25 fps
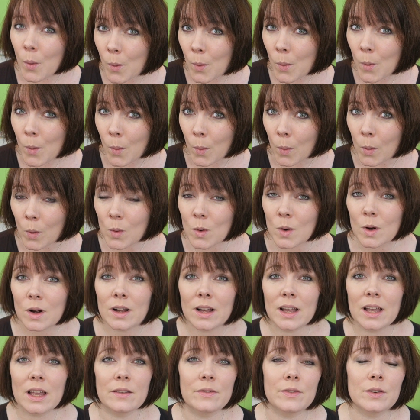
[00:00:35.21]
Or
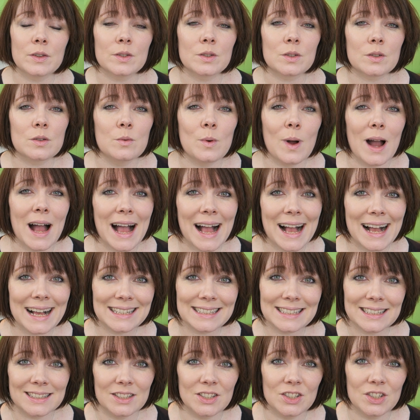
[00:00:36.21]
if your school
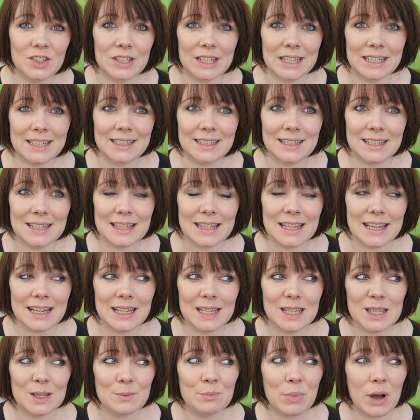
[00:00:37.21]
hasn't suggested
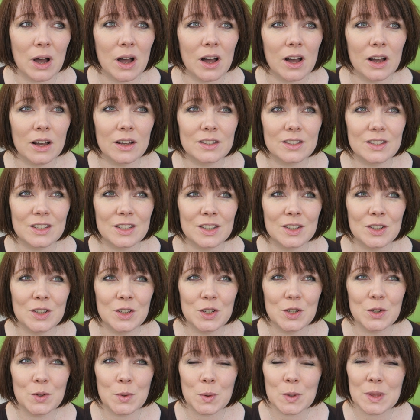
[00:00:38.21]
this, but
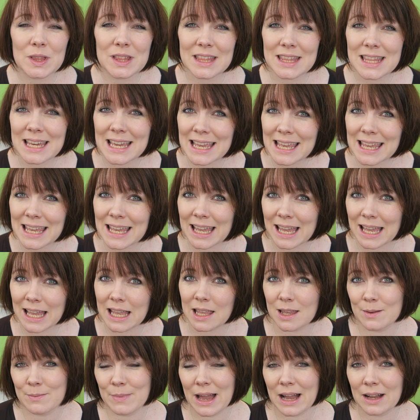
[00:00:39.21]
you're
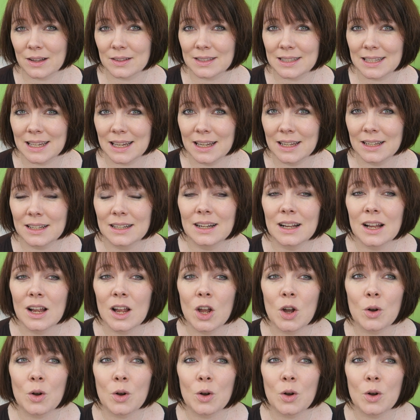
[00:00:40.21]
thinking about it,